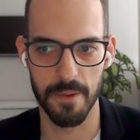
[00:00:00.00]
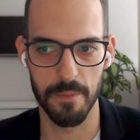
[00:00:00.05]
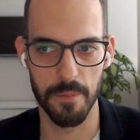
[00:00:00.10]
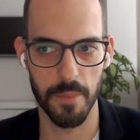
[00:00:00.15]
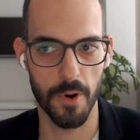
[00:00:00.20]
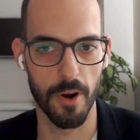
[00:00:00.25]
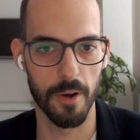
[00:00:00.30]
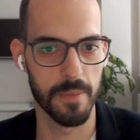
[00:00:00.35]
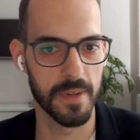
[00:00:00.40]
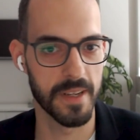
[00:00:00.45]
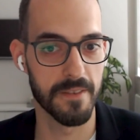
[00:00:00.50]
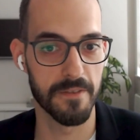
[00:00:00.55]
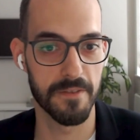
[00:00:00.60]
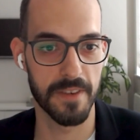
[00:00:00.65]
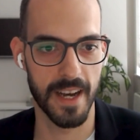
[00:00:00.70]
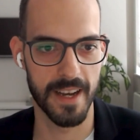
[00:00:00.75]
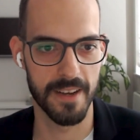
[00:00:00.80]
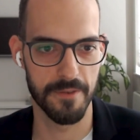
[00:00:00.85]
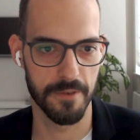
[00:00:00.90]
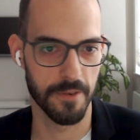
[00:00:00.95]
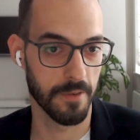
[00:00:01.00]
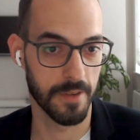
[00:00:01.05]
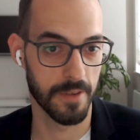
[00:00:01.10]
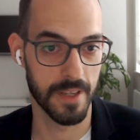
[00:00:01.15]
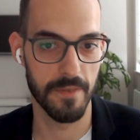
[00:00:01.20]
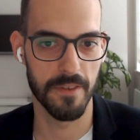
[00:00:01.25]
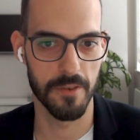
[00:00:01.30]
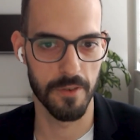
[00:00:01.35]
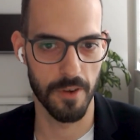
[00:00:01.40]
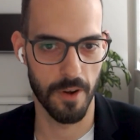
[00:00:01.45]
probably in 5 or
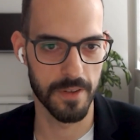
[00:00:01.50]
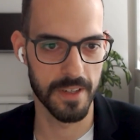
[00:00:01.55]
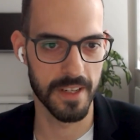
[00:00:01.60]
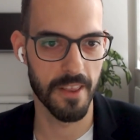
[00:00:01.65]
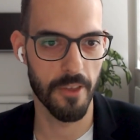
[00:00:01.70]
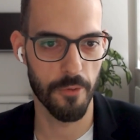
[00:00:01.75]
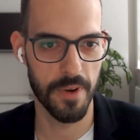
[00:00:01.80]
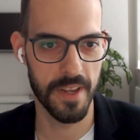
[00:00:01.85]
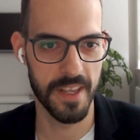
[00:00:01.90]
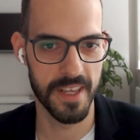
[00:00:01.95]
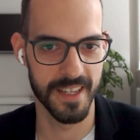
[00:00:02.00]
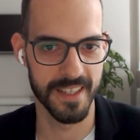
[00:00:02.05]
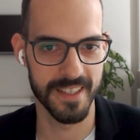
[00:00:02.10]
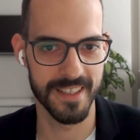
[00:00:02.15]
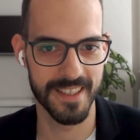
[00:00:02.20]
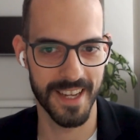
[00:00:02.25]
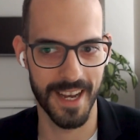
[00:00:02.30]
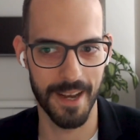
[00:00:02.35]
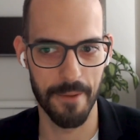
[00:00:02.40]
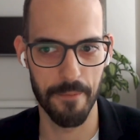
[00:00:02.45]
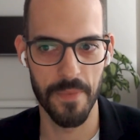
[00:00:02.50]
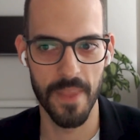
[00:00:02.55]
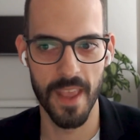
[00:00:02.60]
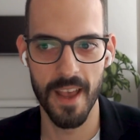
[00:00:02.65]
even only 3 years time.